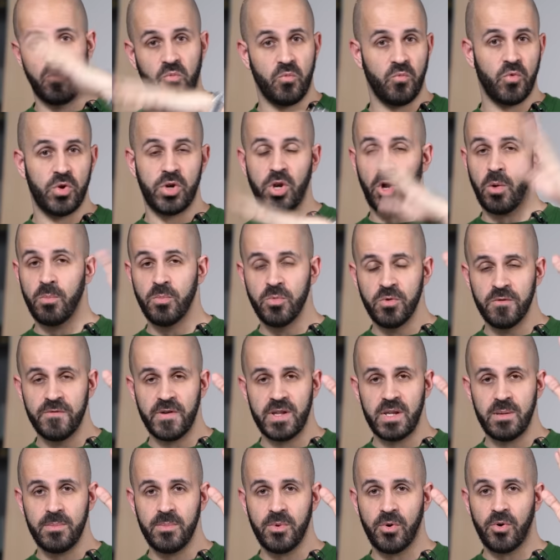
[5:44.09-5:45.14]
would not move
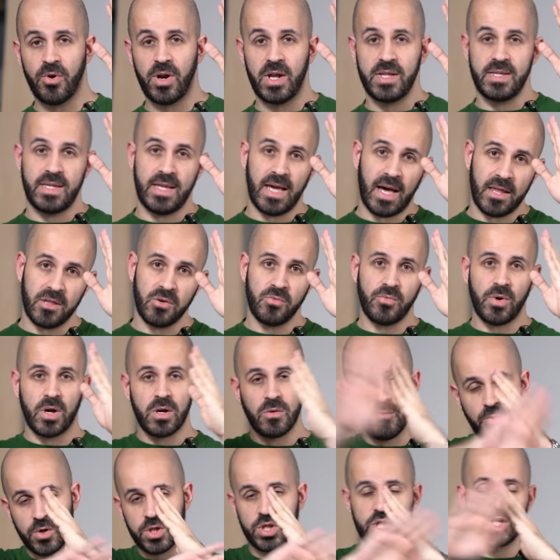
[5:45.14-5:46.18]
anymore and the other
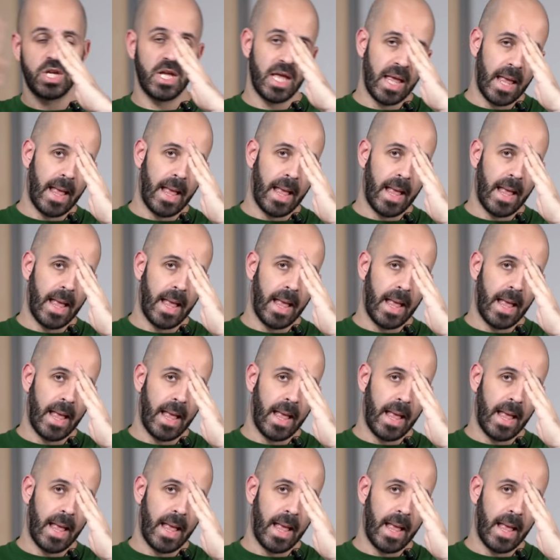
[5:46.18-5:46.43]
one would